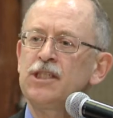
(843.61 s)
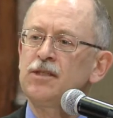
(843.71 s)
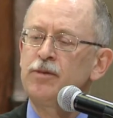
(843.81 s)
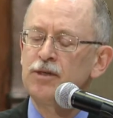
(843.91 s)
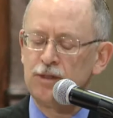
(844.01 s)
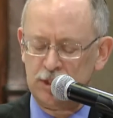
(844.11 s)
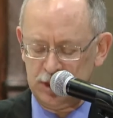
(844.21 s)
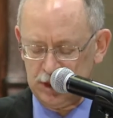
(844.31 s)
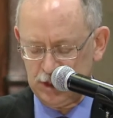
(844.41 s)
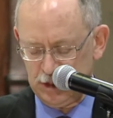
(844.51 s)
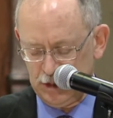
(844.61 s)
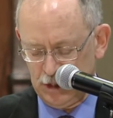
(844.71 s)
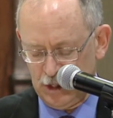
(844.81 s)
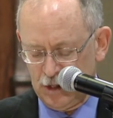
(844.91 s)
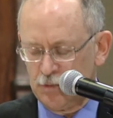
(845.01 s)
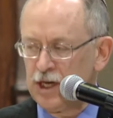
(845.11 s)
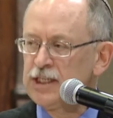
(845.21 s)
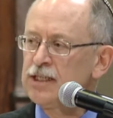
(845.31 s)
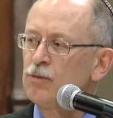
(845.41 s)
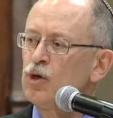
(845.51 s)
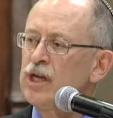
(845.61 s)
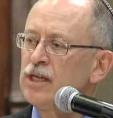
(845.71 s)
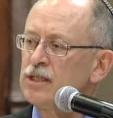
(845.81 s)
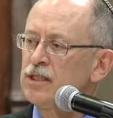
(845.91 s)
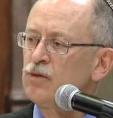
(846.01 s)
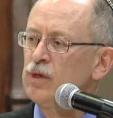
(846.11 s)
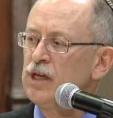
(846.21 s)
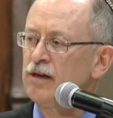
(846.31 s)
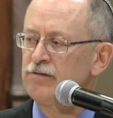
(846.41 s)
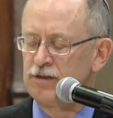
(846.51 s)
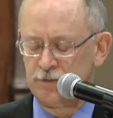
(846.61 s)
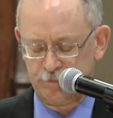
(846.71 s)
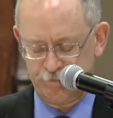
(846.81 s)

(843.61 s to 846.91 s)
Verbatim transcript: experienced by someone else we loved.